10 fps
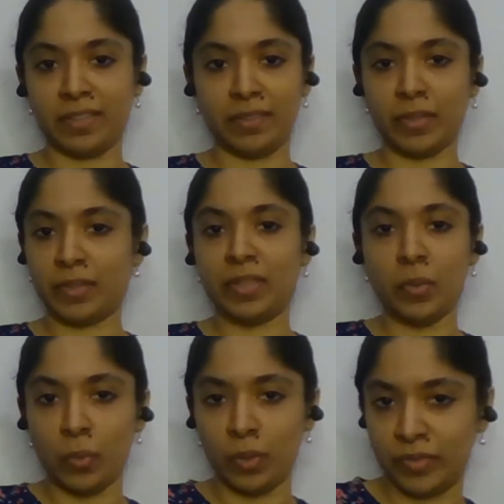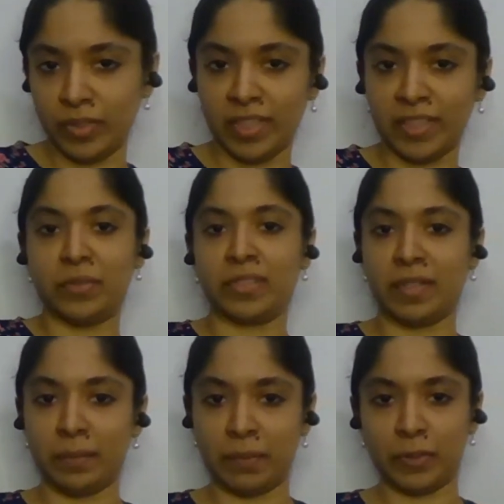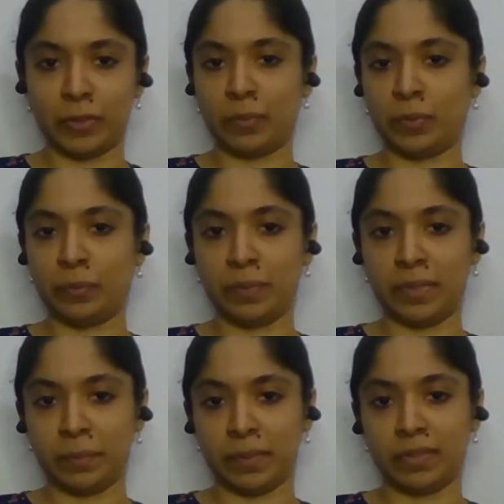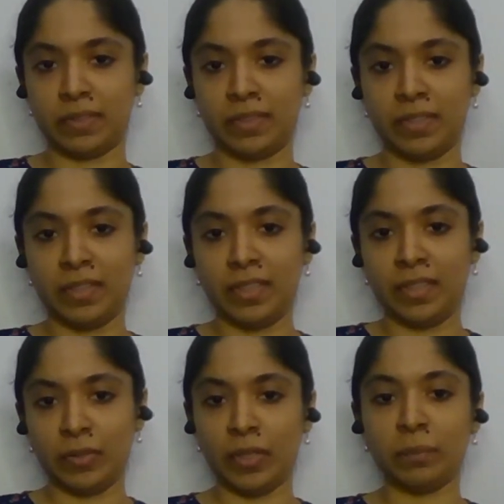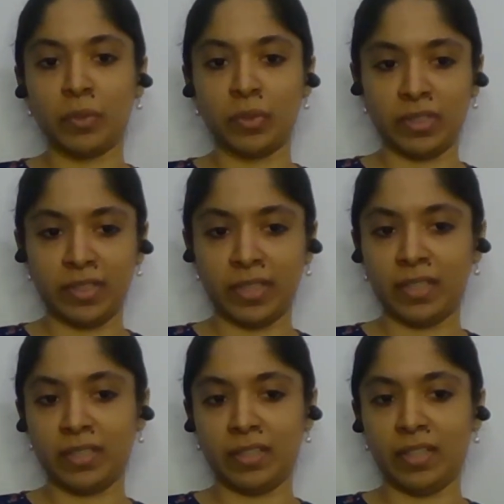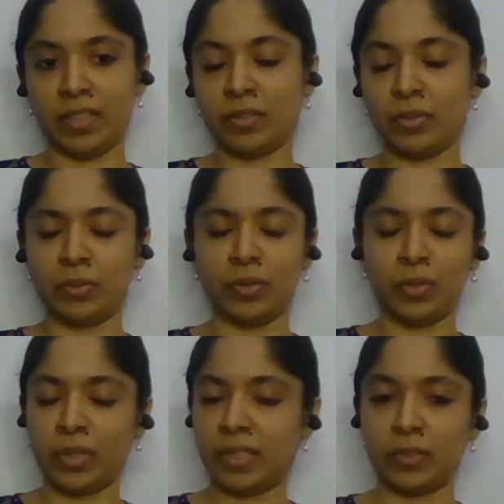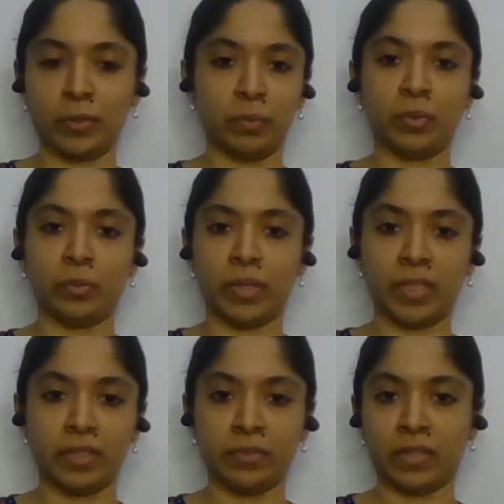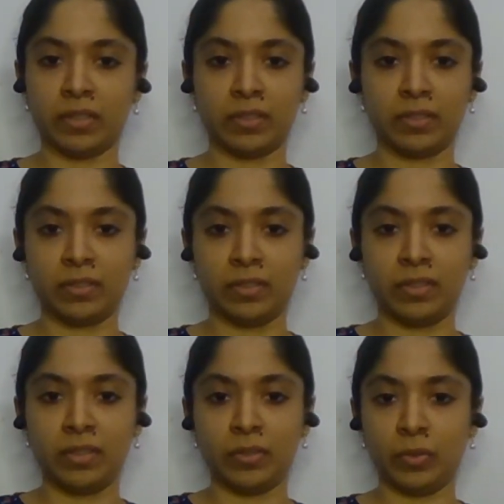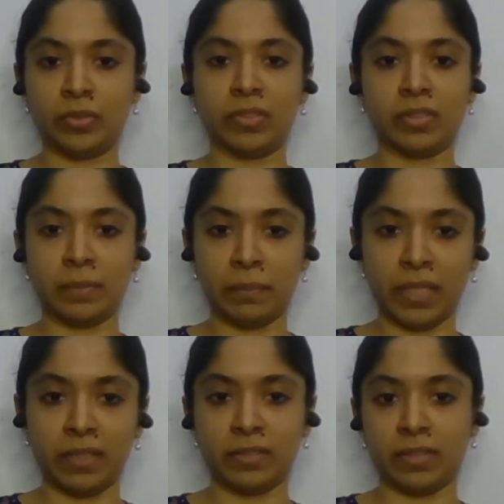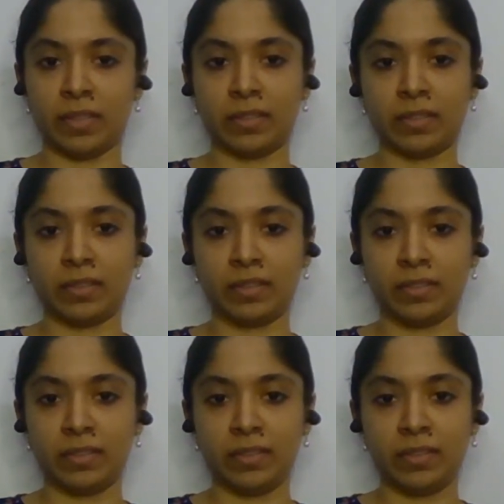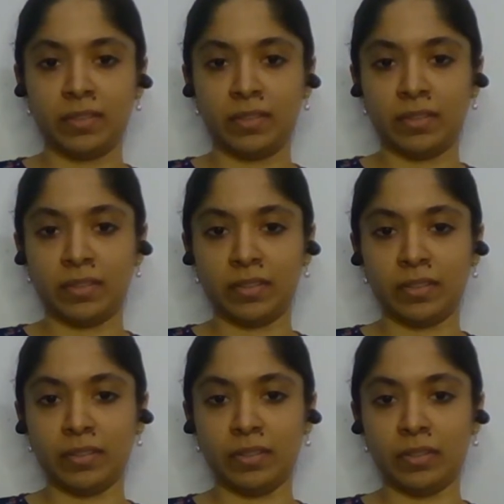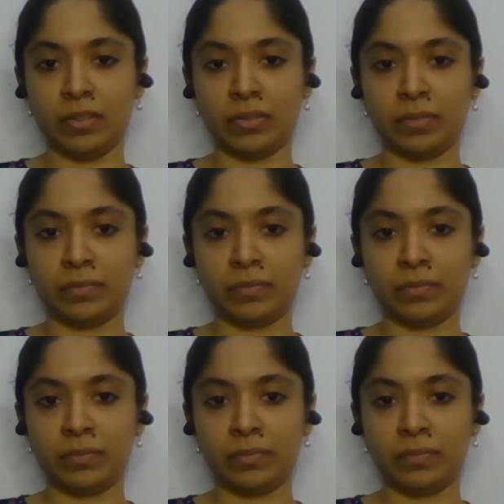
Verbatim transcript: And the whole drive is coming to prove people. And I'm going to tell her, like, you don't need to prove anyone. You're just amazing. You know?